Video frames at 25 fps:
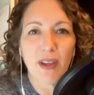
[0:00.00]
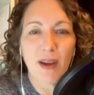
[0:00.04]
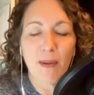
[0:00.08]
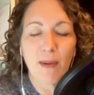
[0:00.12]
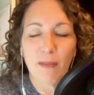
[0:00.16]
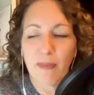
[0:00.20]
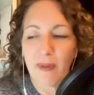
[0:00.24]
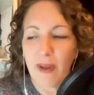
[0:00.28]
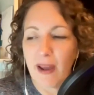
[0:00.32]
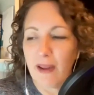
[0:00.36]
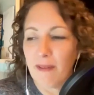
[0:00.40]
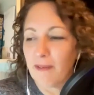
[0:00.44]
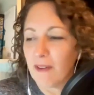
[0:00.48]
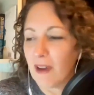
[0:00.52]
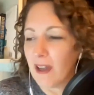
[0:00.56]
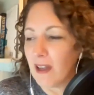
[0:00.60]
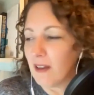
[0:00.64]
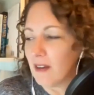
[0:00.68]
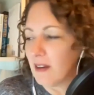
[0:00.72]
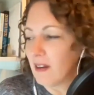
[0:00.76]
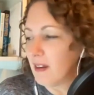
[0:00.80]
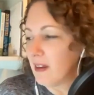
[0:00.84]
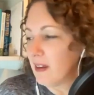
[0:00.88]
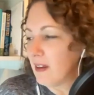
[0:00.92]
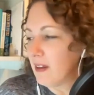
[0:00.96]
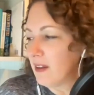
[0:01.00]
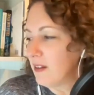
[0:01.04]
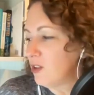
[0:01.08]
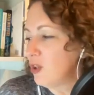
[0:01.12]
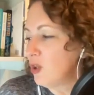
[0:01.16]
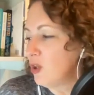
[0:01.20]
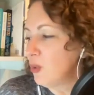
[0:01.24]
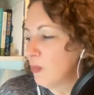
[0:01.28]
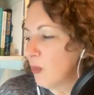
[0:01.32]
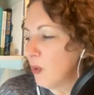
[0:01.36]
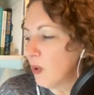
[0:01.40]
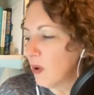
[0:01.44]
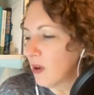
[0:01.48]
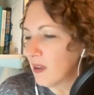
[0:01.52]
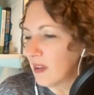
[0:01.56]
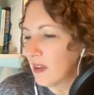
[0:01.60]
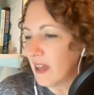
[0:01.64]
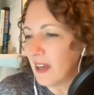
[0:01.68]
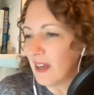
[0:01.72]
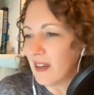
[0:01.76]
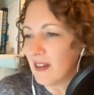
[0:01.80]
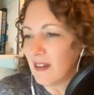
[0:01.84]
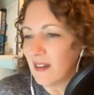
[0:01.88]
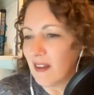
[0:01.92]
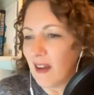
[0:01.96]
I've got two more
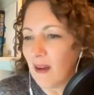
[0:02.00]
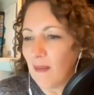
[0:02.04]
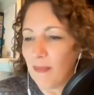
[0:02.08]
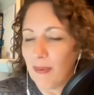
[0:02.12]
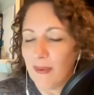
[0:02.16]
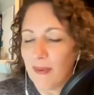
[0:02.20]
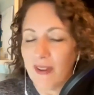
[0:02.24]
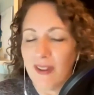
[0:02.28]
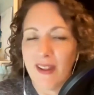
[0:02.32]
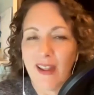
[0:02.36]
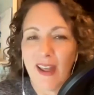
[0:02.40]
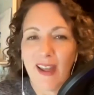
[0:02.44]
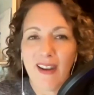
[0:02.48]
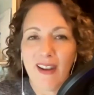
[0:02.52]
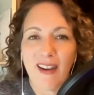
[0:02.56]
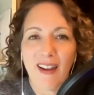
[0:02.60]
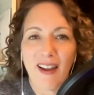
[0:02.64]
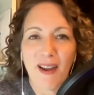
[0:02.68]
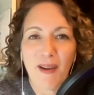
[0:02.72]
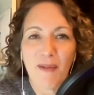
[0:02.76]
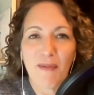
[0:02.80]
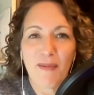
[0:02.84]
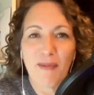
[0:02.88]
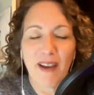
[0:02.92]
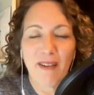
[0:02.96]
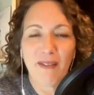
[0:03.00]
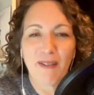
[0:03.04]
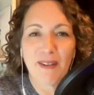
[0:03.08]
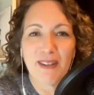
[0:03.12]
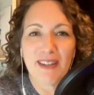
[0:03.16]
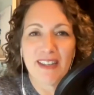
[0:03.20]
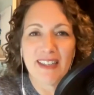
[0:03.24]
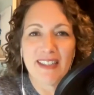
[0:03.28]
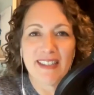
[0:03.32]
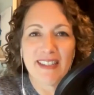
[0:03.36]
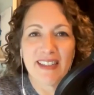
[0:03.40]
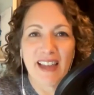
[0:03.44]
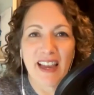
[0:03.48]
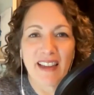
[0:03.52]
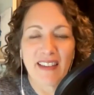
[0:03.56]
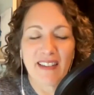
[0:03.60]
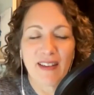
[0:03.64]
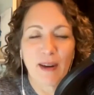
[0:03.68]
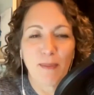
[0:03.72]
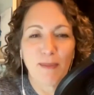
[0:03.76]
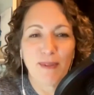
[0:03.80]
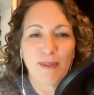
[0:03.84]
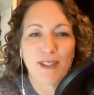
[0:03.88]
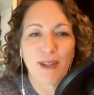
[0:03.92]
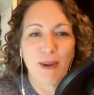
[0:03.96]
lined up, and then that one is next.
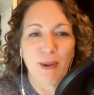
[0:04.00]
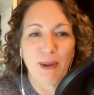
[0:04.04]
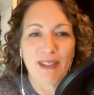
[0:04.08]
I'm so